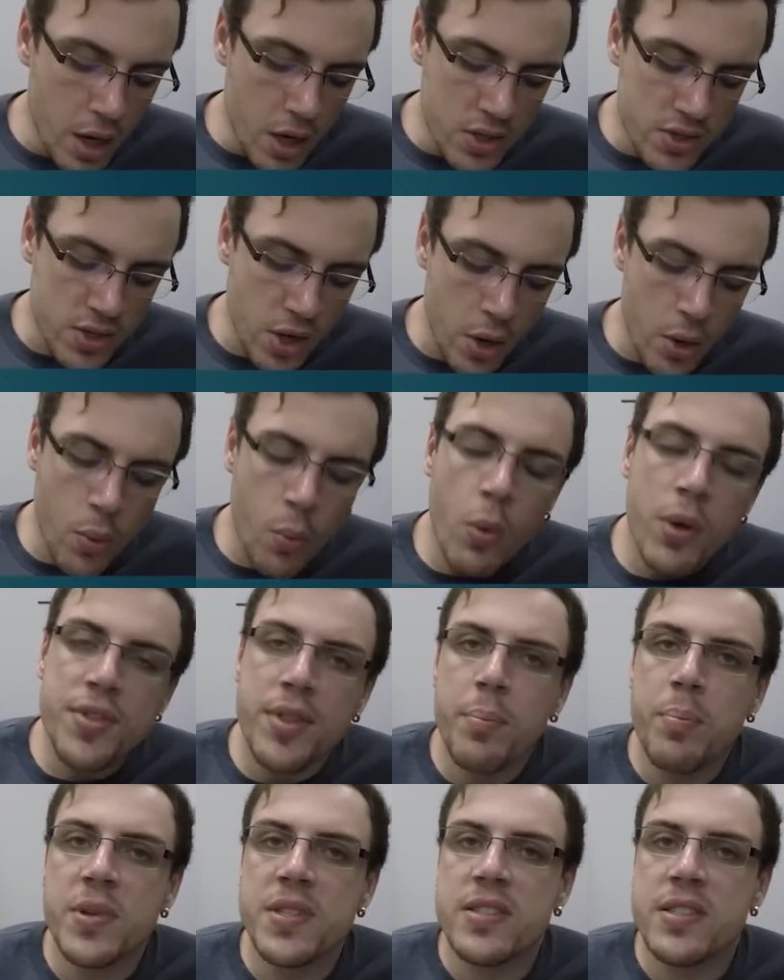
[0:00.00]
So what
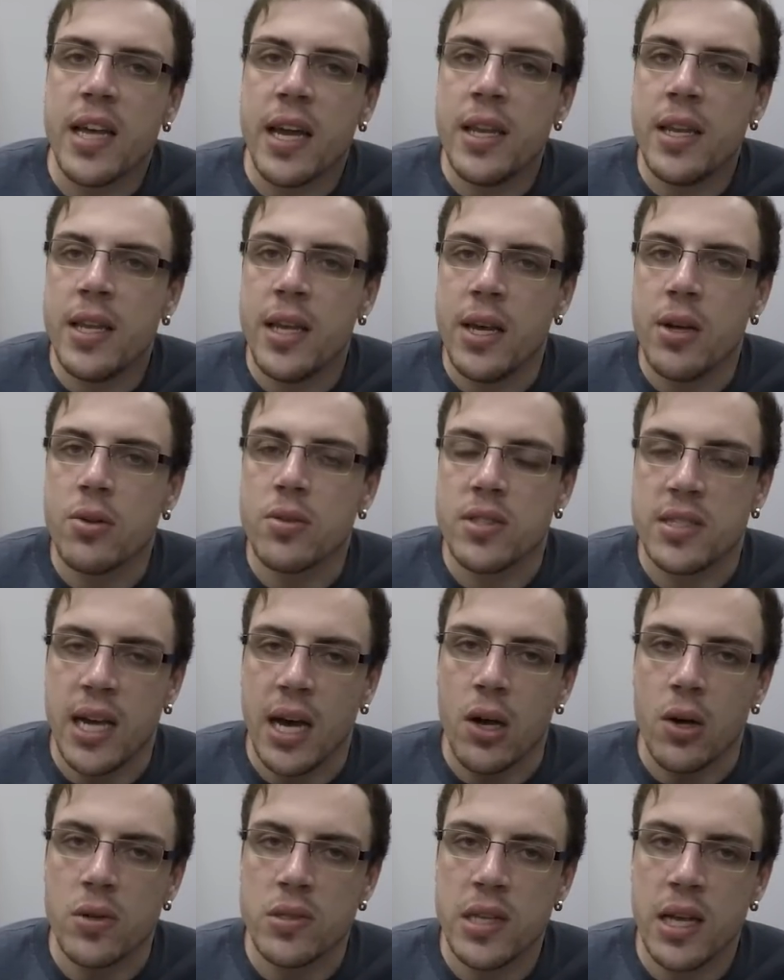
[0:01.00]
the percent yield
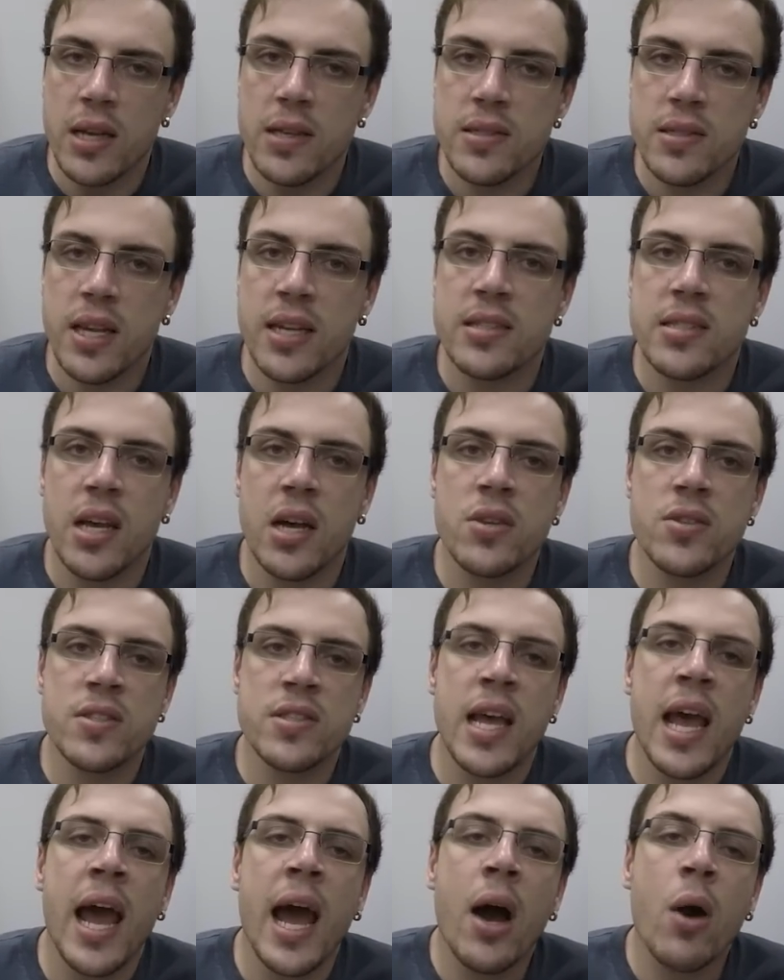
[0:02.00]
tells us, it tells
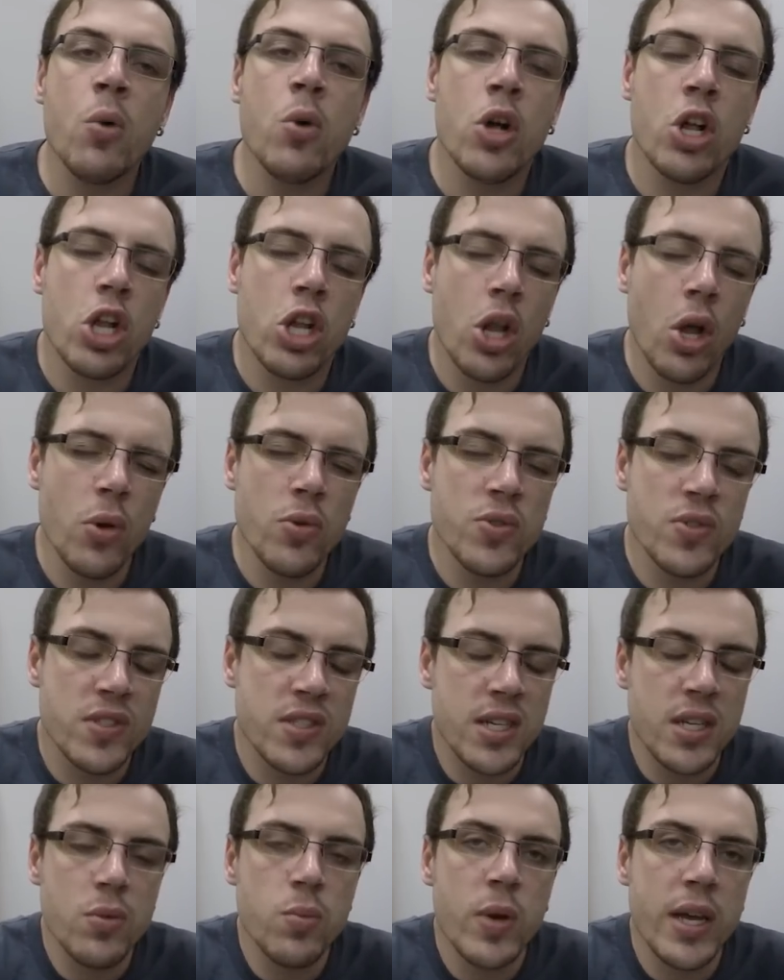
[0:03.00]
us how close
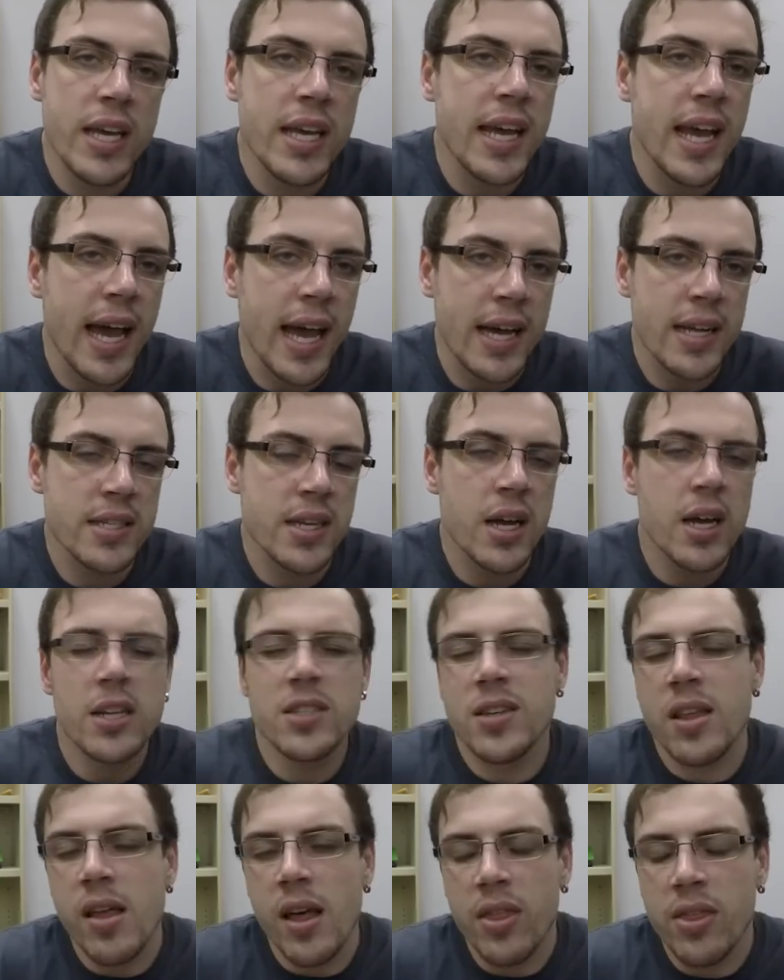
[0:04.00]
did we get
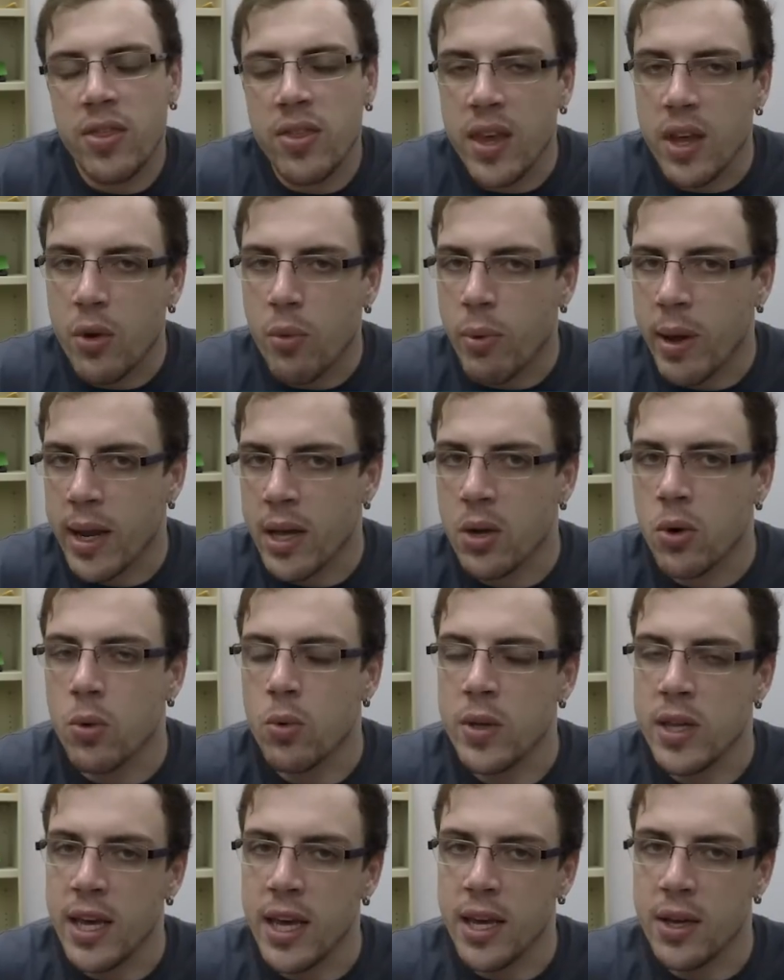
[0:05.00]
to that
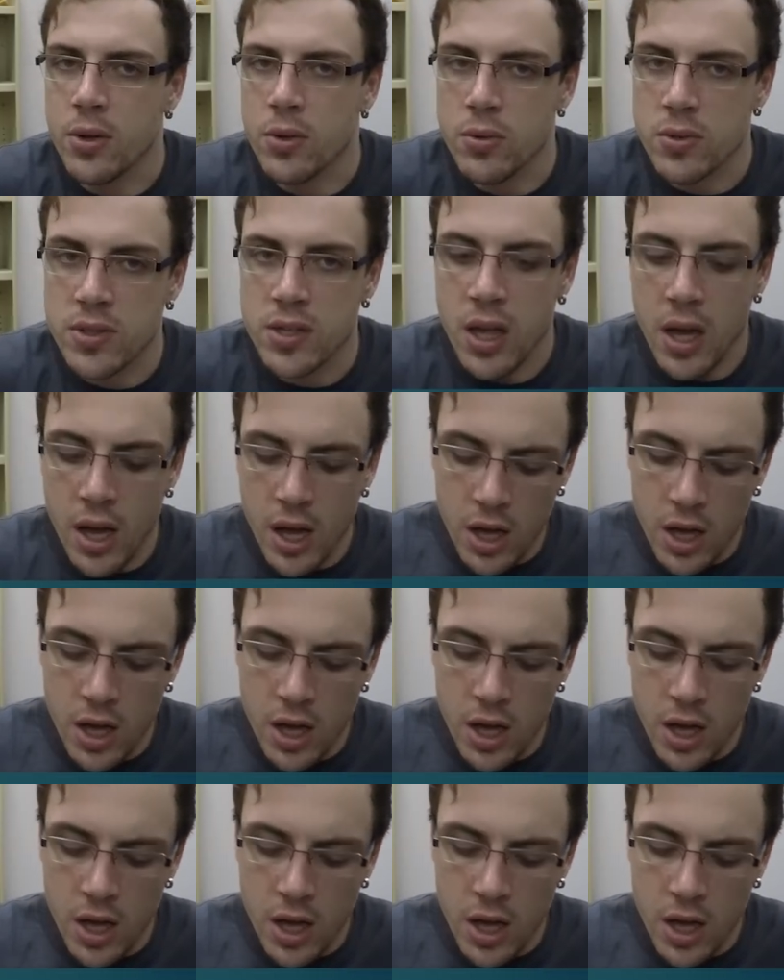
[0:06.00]
theoretical yield.